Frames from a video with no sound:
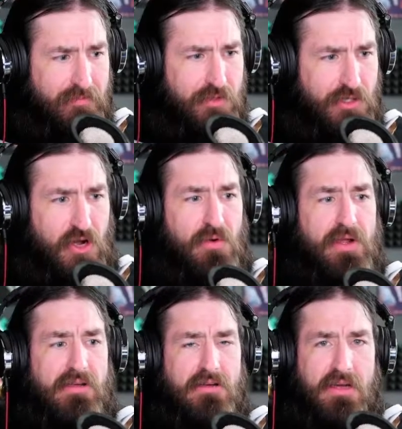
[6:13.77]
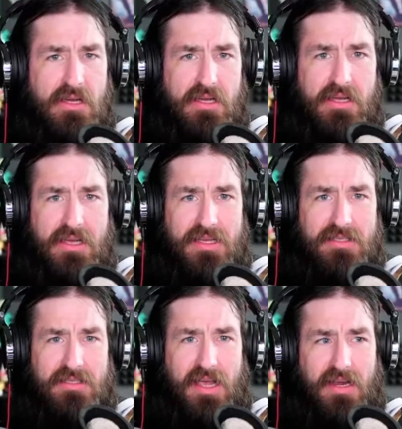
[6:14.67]
showing
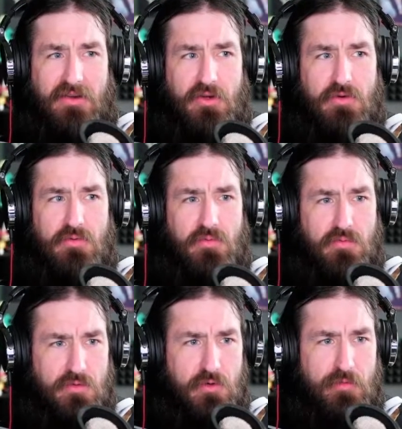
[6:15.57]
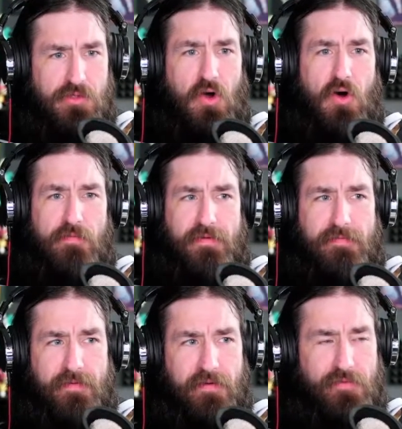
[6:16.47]
his like new resolve,
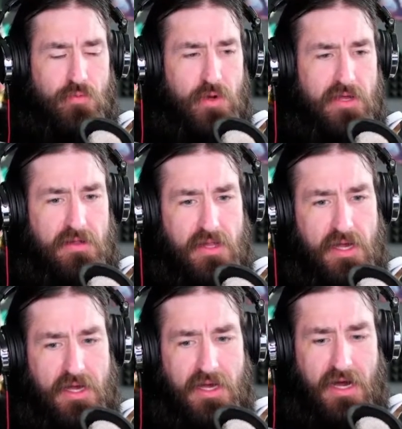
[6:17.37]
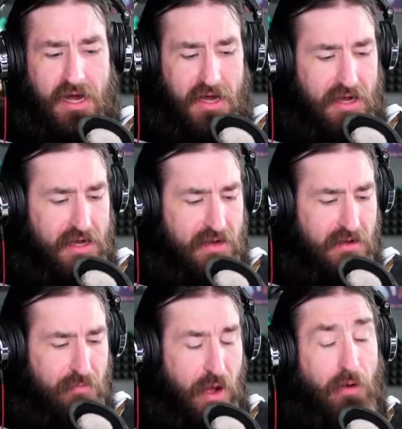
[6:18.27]
if you will.
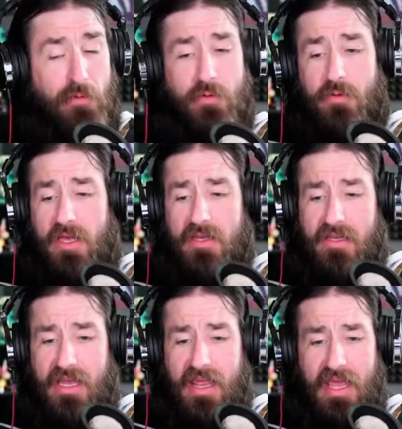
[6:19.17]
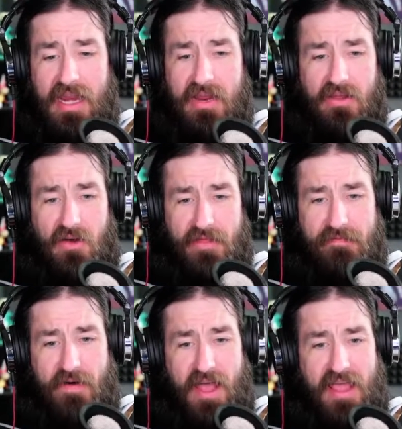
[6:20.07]
Pau getting in on the
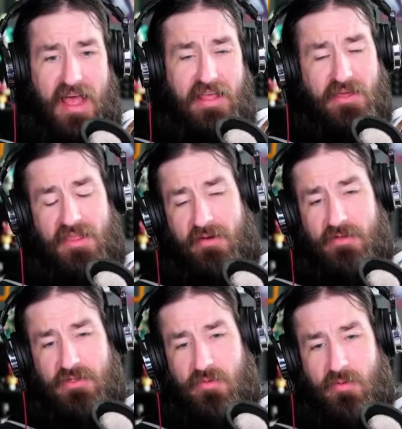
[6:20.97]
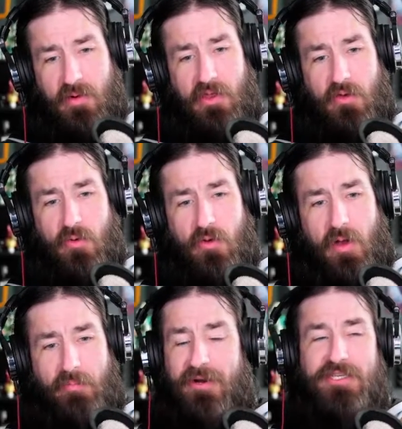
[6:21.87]
fight, I thought that was really cool.
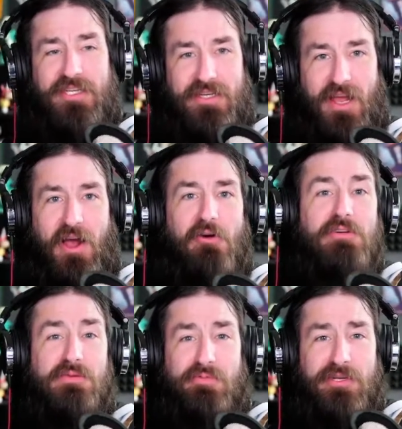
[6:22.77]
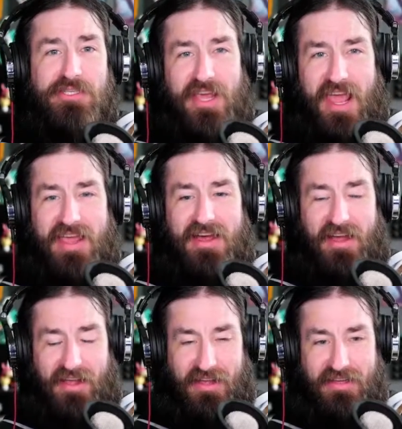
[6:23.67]
I always appreciate
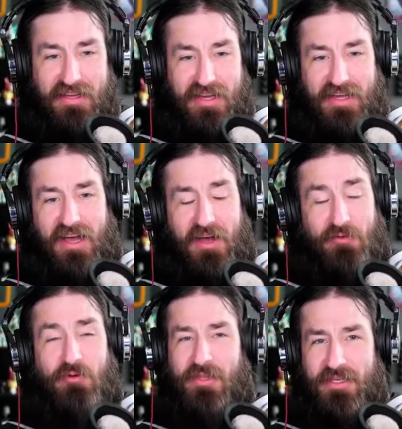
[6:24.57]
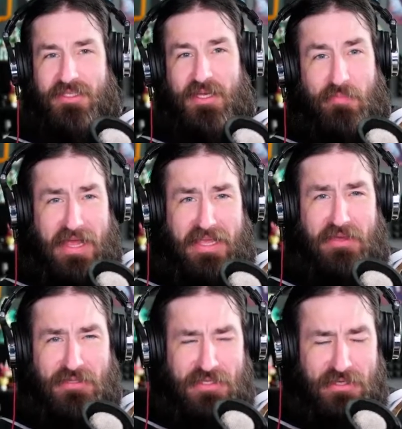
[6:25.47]
unrealistic
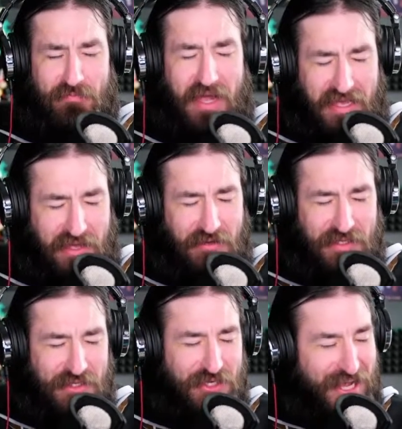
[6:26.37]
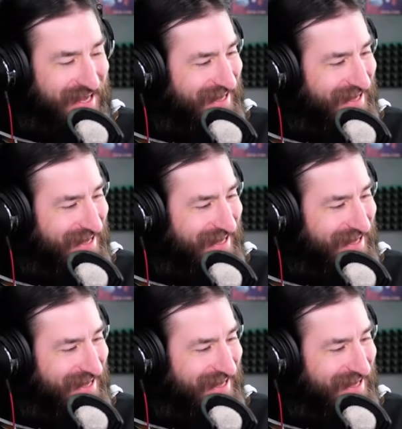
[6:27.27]
bike usage.